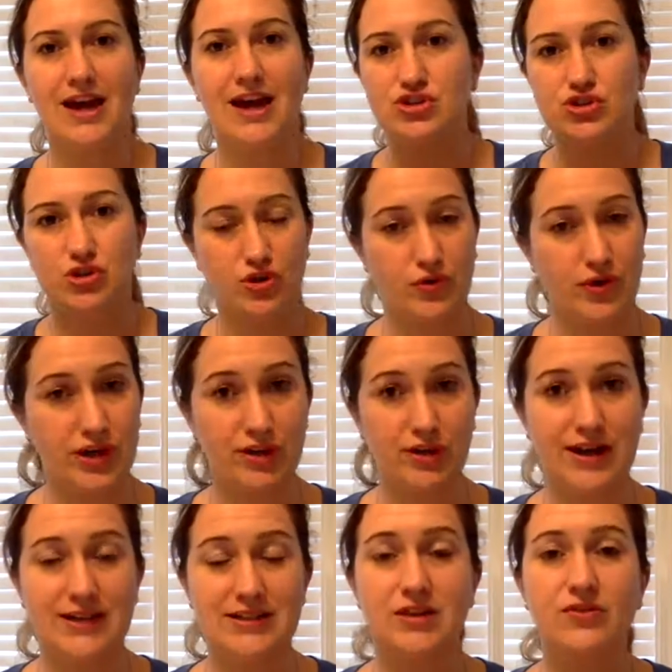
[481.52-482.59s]
extracurricular
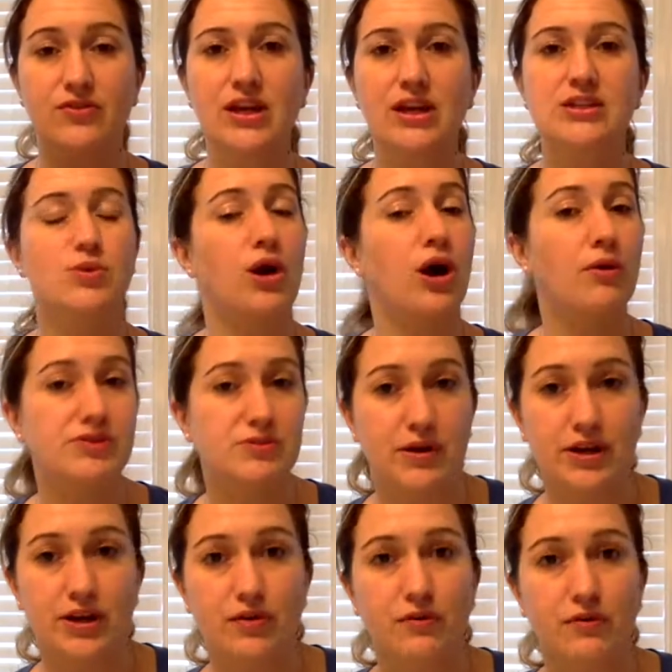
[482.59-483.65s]
activities. We're always
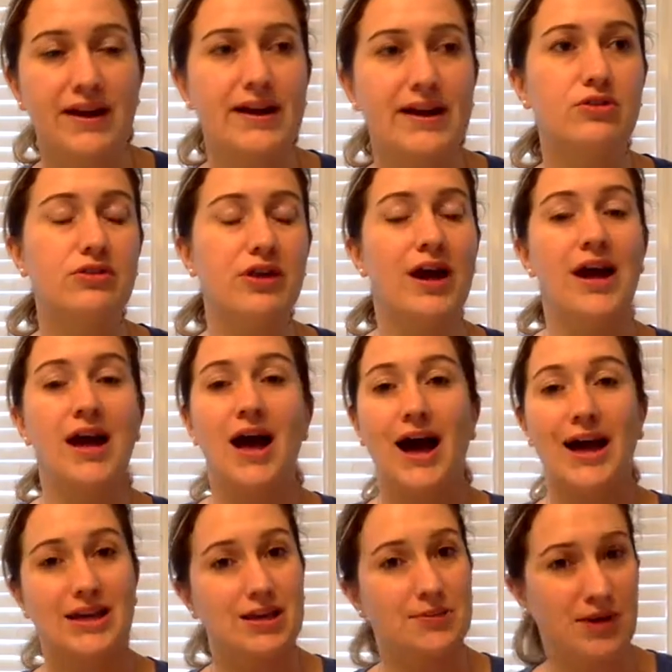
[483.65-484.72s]
running around.
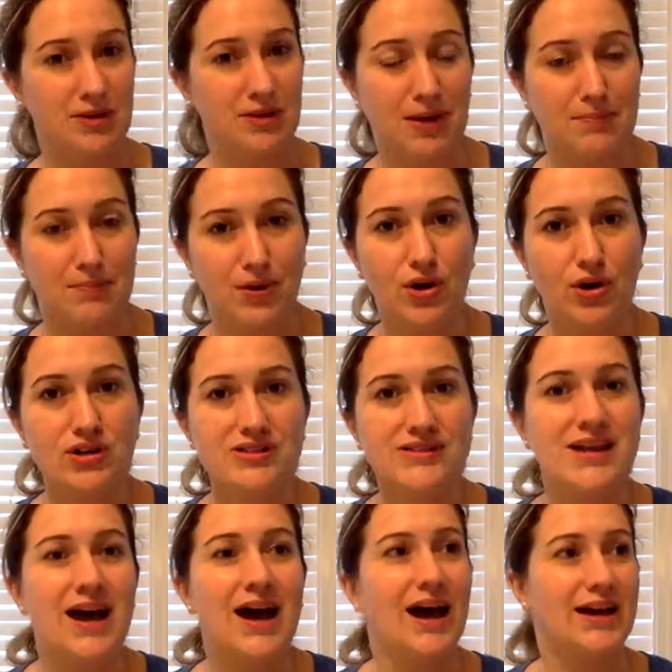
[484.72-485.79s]
I keep it in my purse.
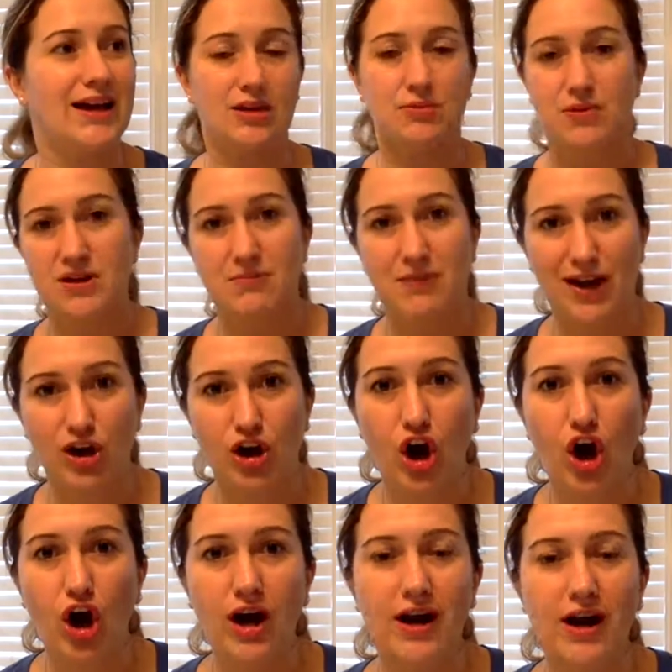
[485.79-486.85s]
I keep it in my
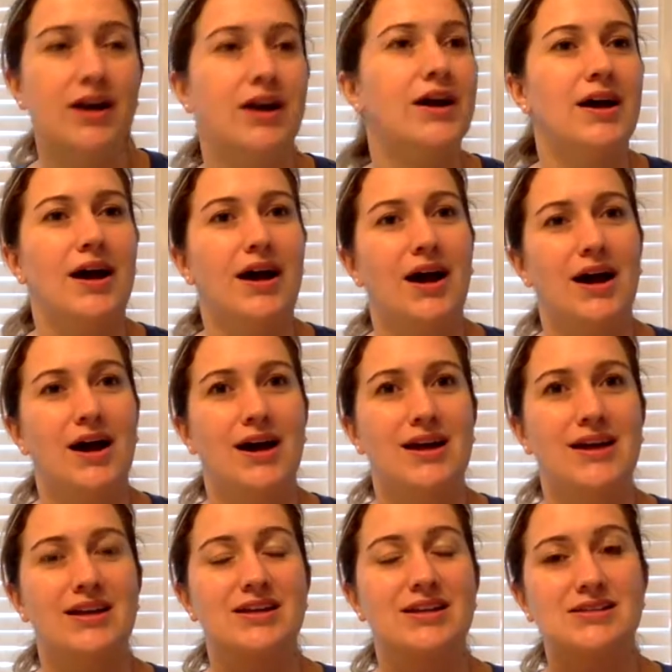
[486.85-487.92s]
car.
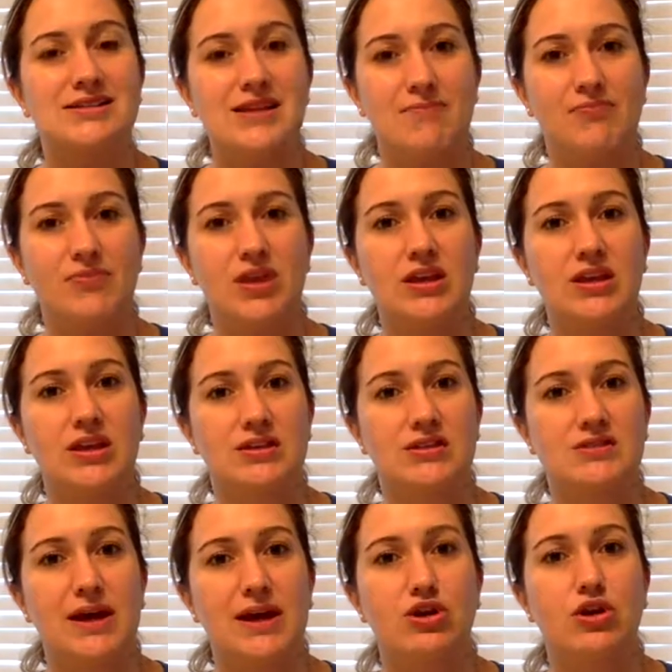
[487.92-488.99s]
It is something that is
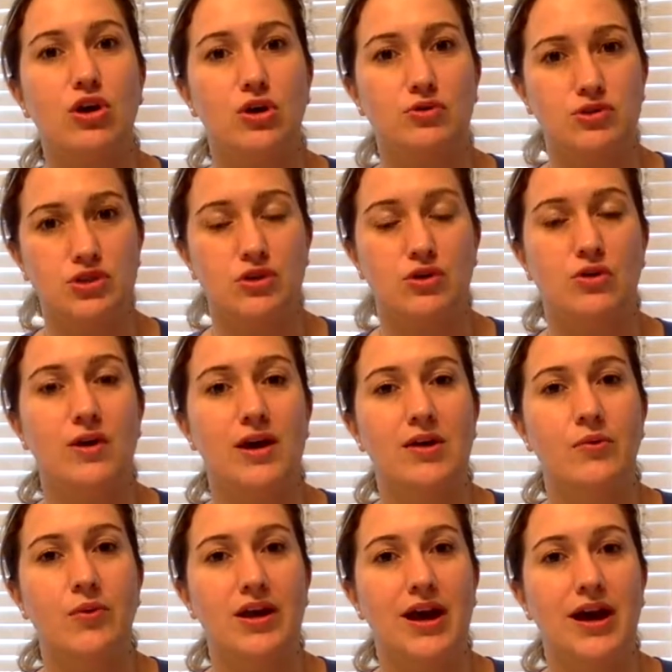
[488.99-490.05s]
my go-to.
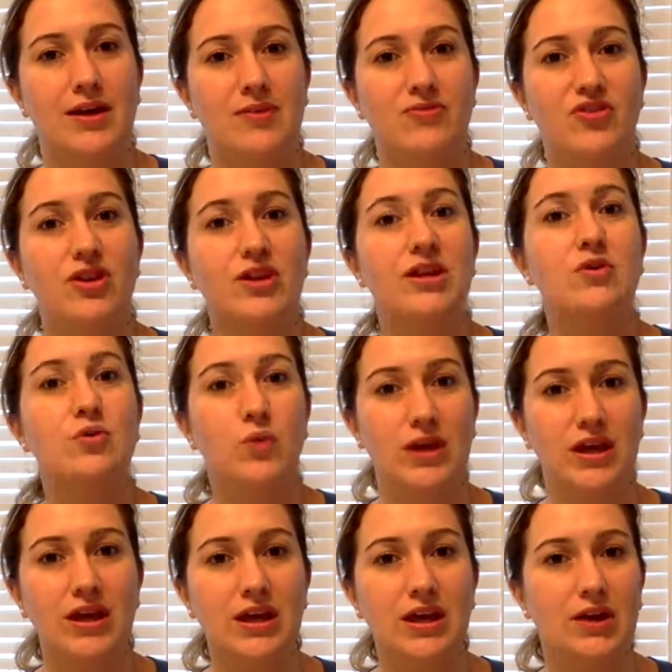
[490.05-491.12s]
And when I am feeling
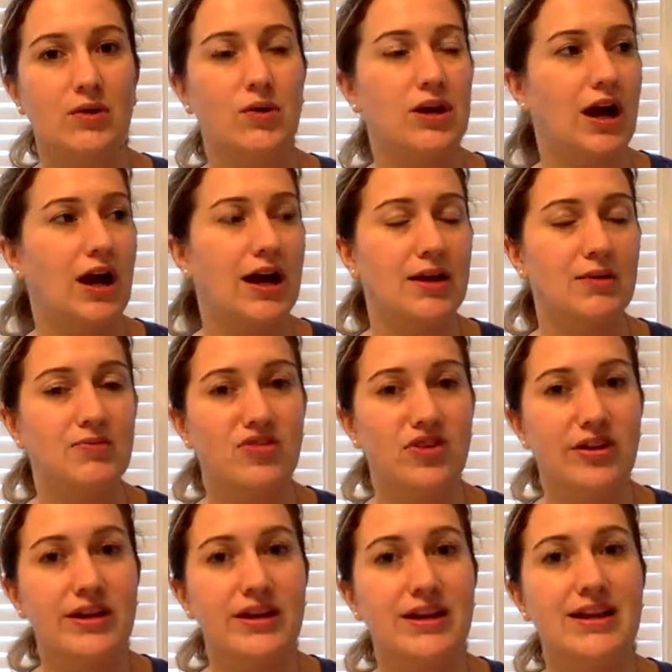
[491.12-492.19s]
weak and when I am
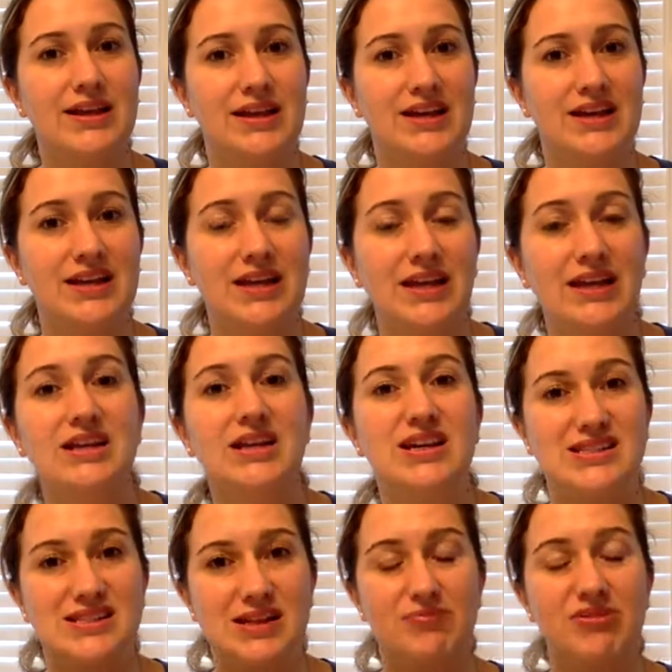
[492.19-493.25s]
feeling like I need
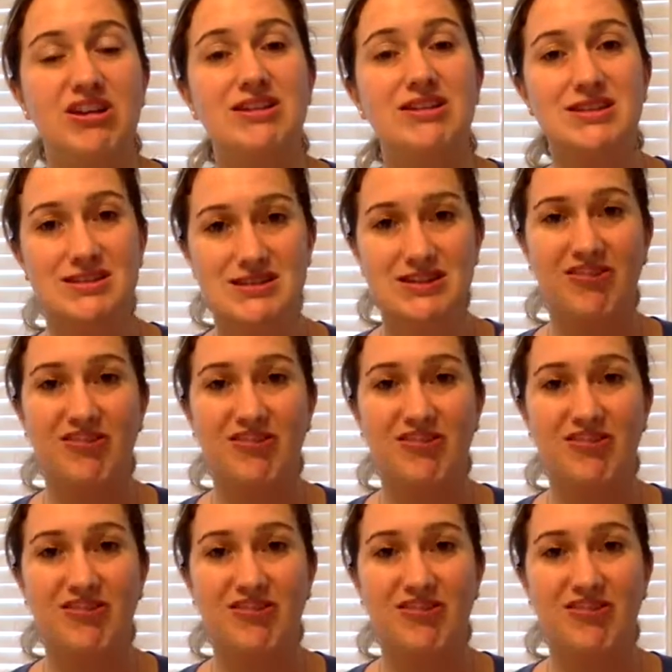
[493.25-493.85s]
something to stuff